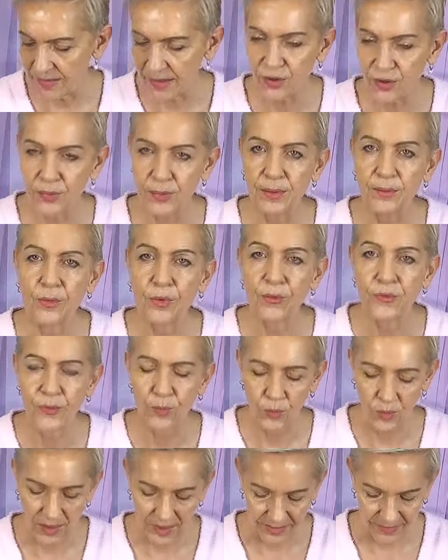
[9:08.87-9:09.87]
There could be more
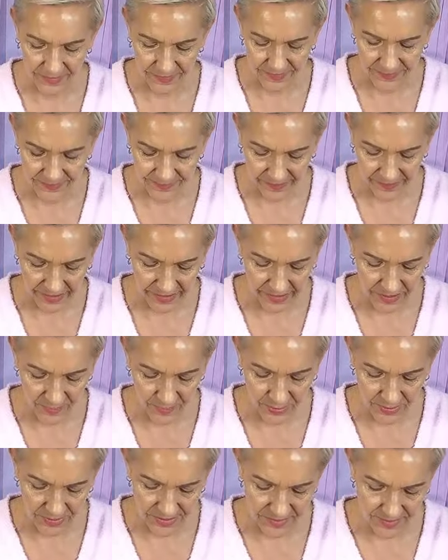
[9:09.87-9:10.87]
than one,
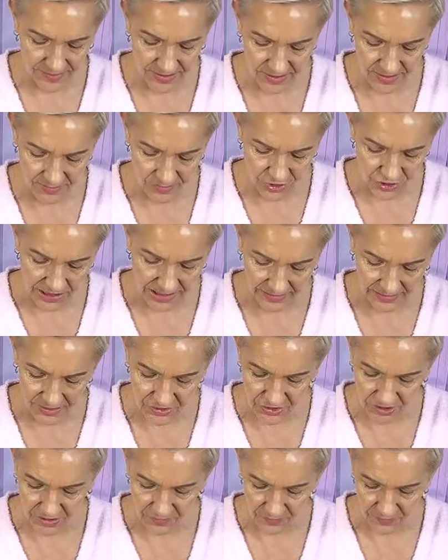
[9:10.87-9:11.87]
and possibly some
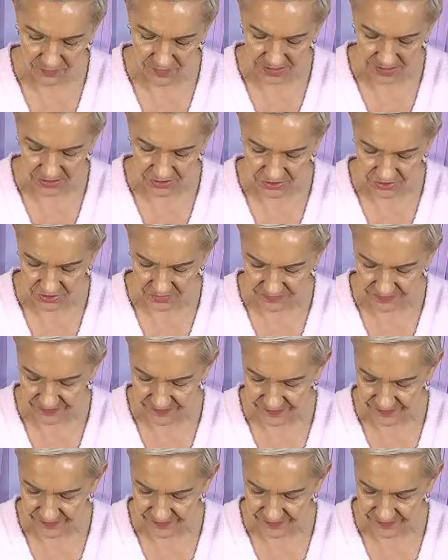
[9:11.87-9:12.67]
challenging information.